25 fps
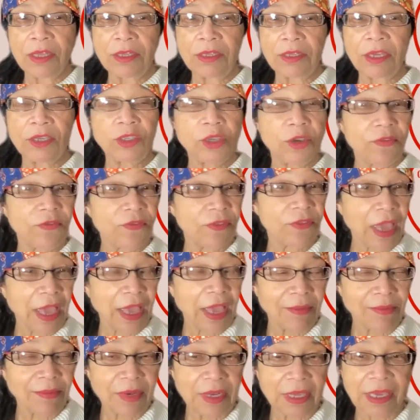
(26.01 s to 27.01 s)
Does your
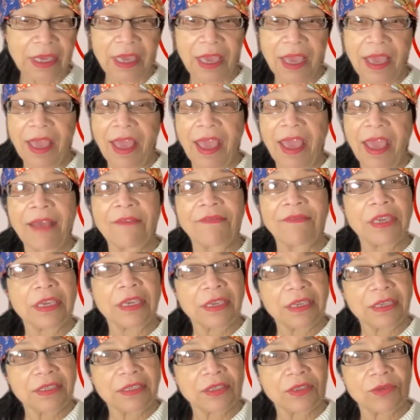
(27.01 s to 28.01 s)
family have a
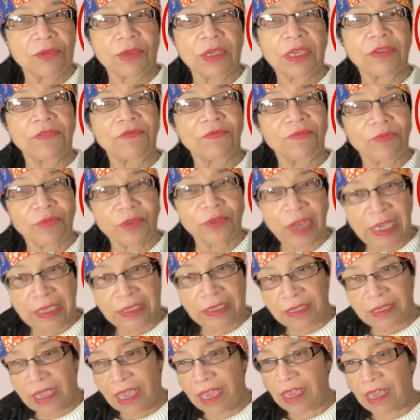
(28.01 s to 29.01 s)
history of
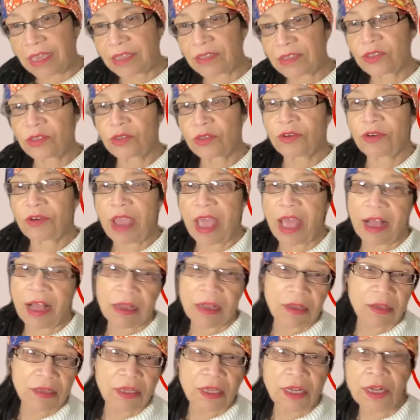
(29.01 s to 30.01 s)
breast cancer or
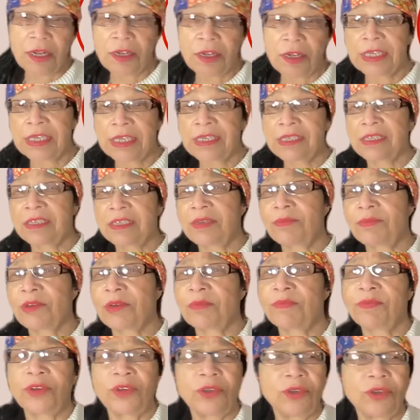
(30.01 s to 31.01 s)
alcoholism,
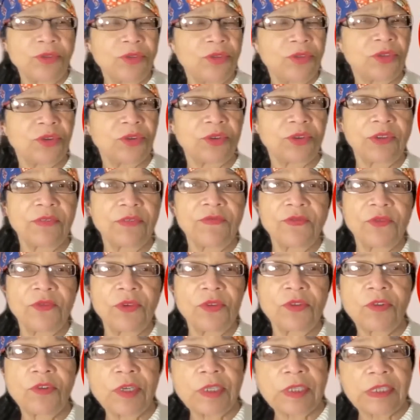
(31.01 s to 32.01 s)
abuse or
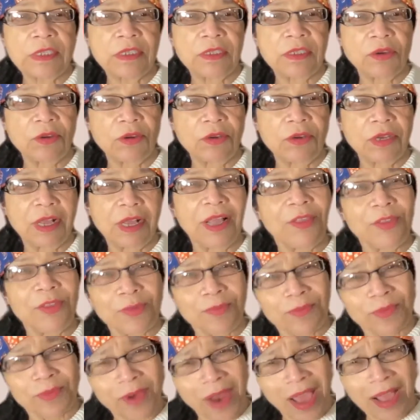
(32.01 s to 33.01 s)
divorce or other
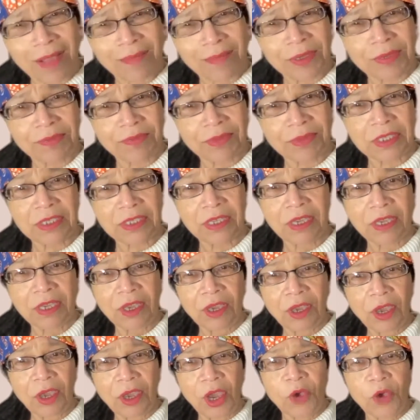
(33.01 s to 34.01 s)
problems?
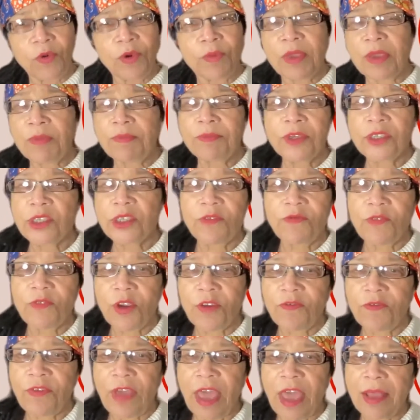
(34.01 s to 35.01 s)
Were members of
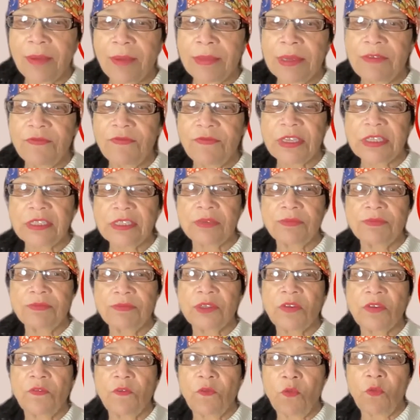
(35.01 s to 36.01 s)
your family
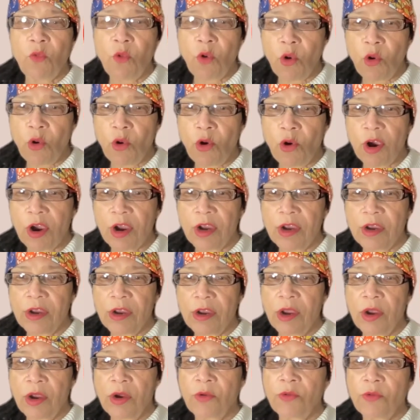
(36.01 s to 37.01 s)
victims of war,
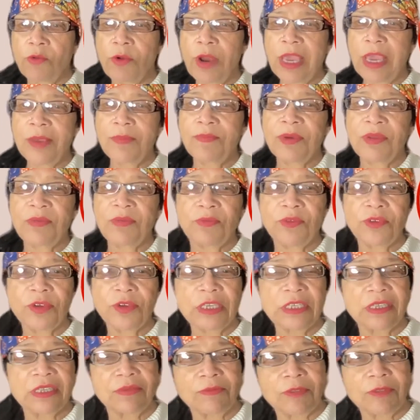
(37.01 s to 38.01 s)
rape,
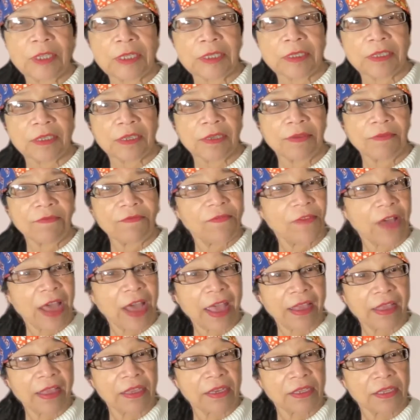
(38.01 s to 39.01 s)
imprisonment,
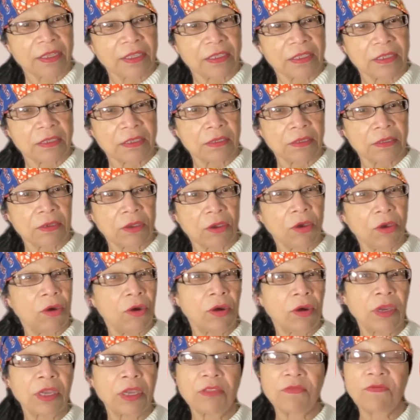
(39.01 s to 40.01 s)
violence,
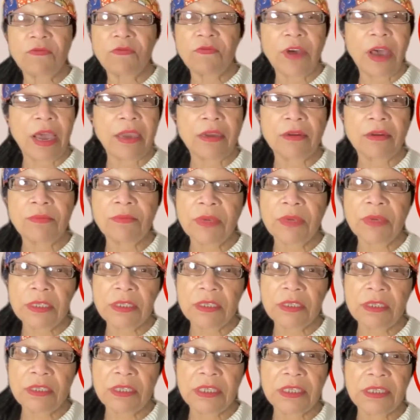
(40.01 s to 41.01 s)
or
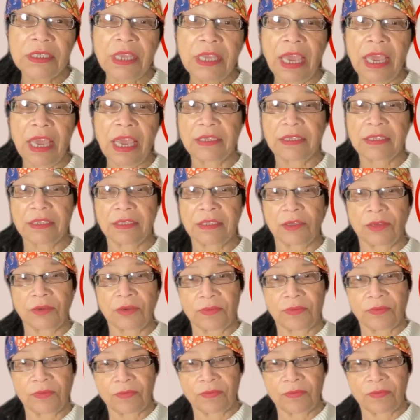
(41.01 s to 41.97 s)
environmental disaster?